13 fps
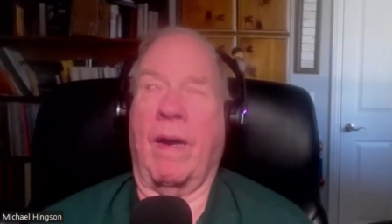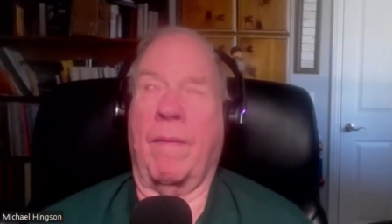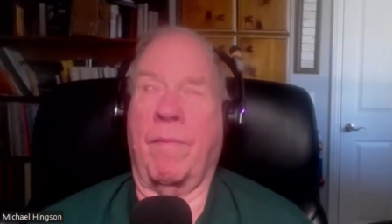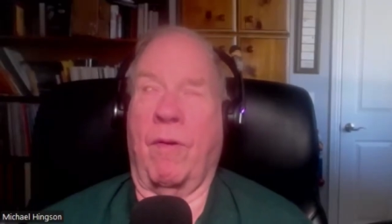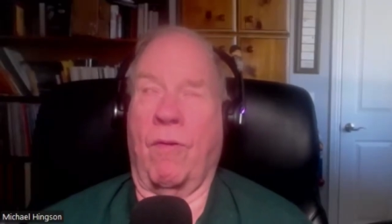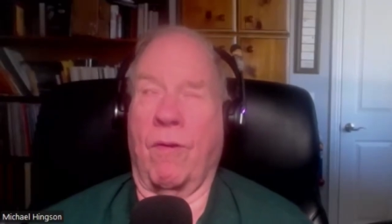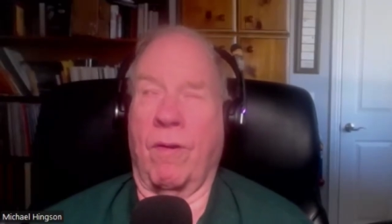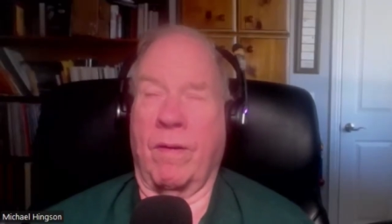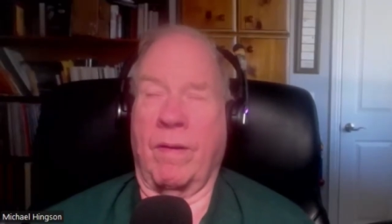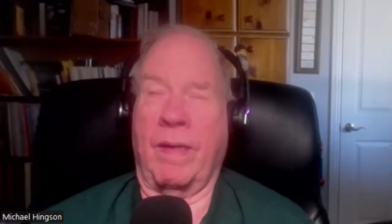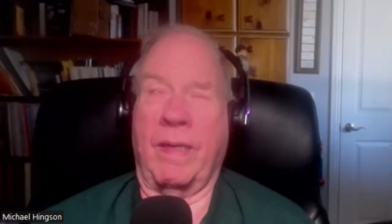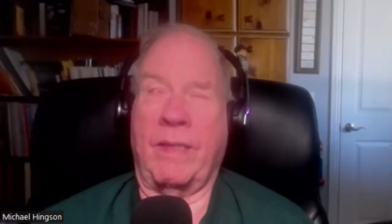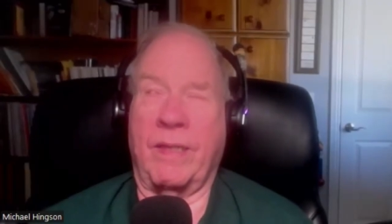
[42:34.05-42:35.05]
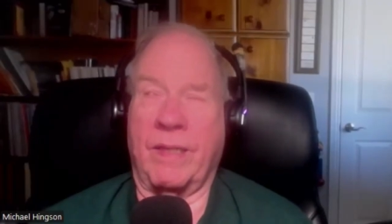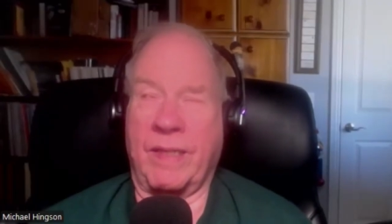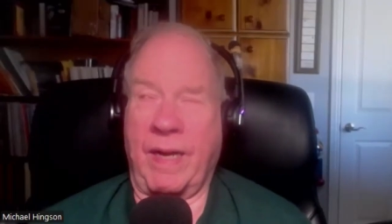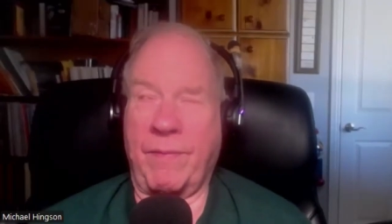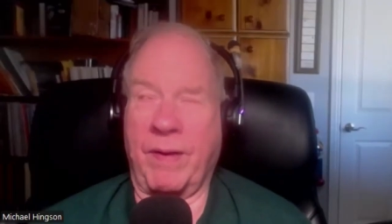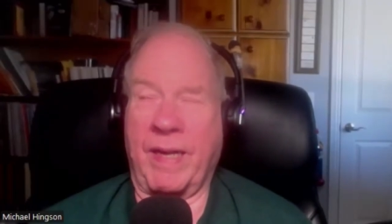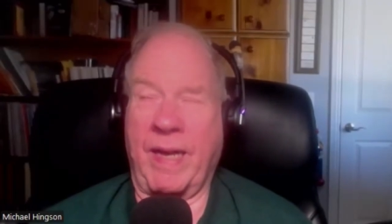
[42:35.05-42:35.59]
um, or it just
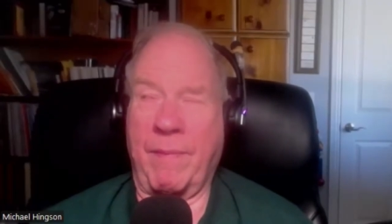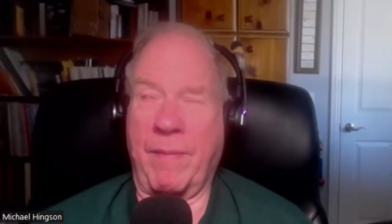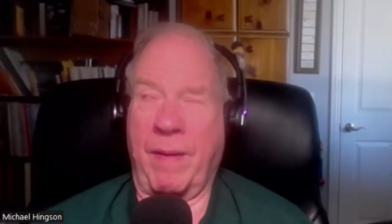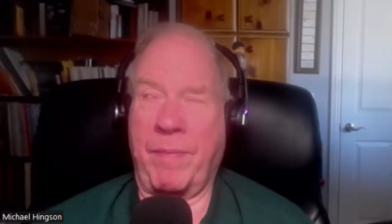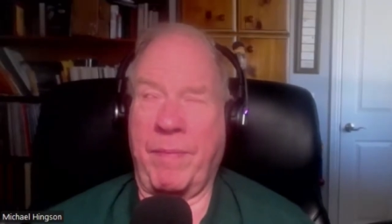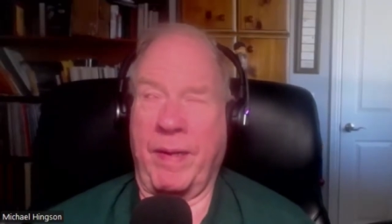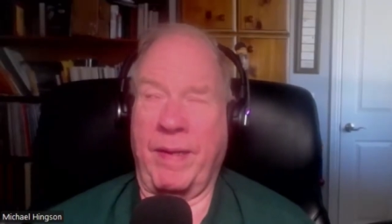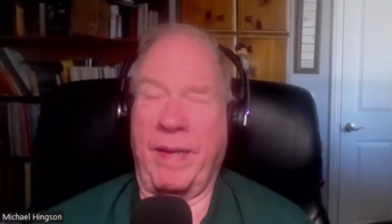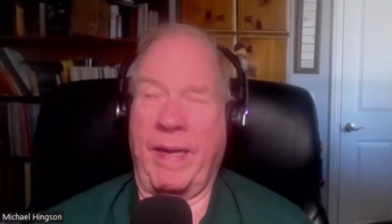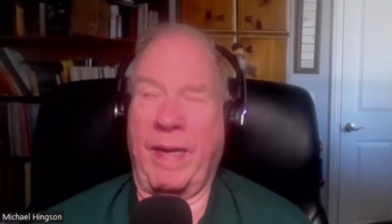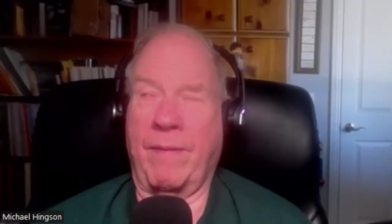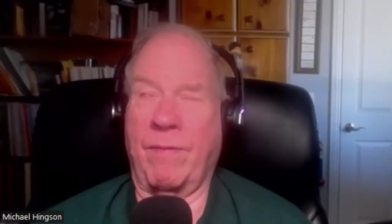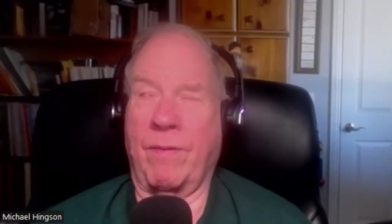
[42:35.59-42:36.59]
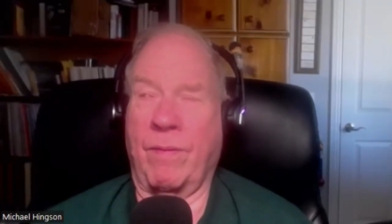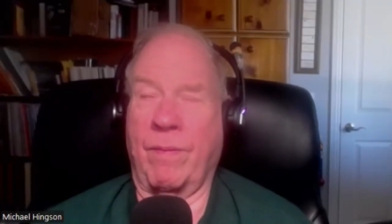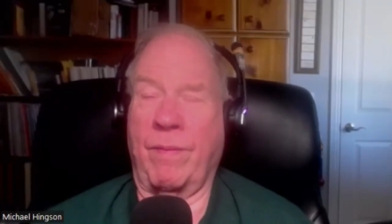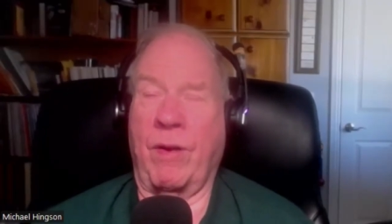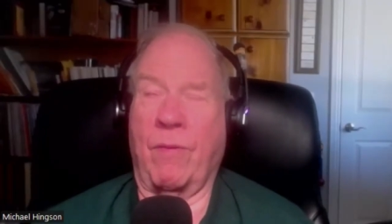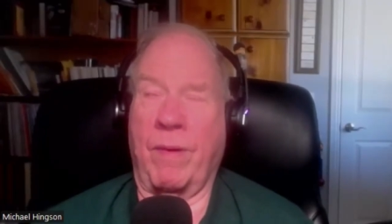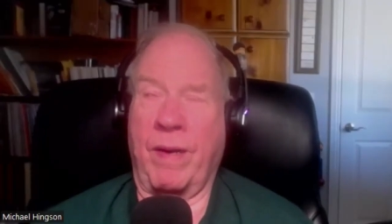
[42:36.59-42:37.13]
never came up and they never
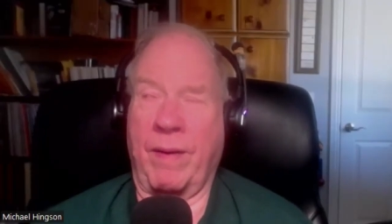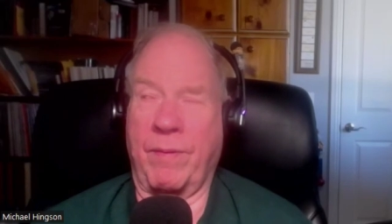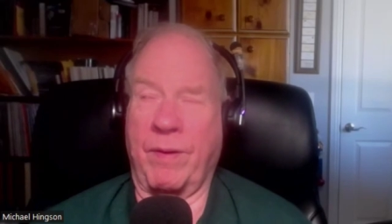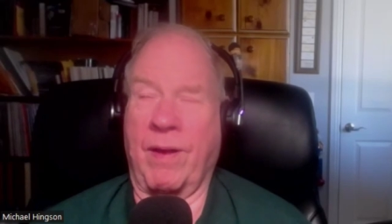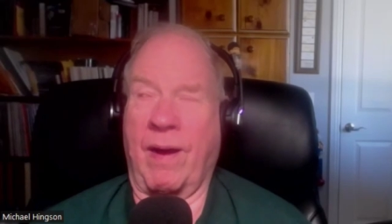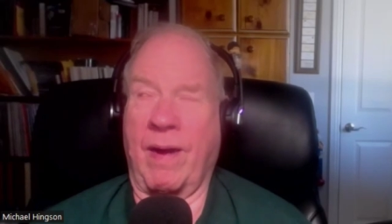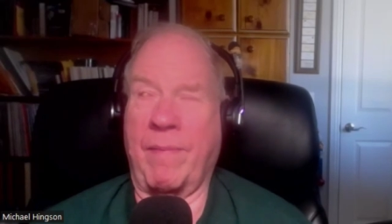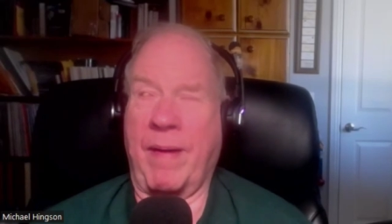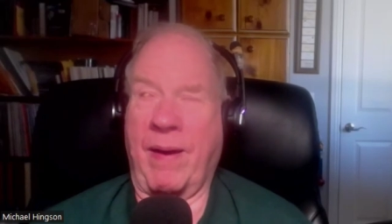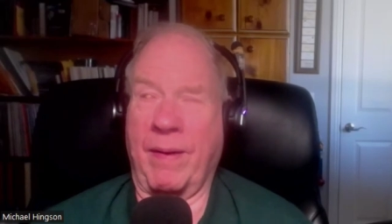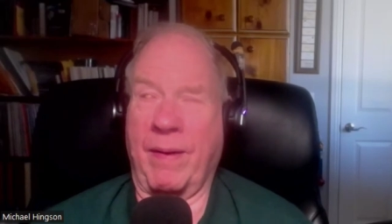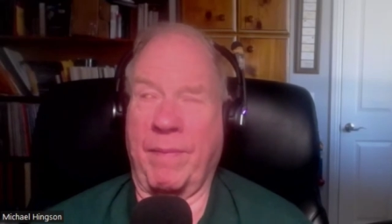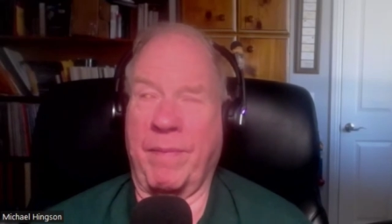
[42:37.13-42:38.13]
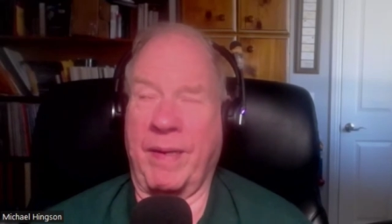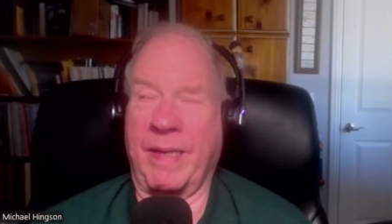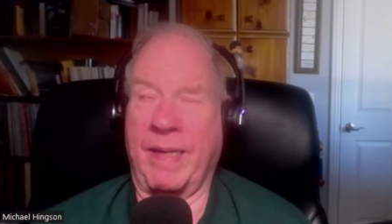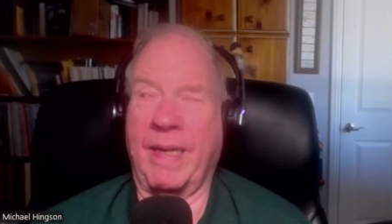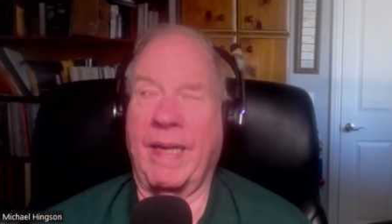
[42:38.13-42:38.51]
no one ever thought about it but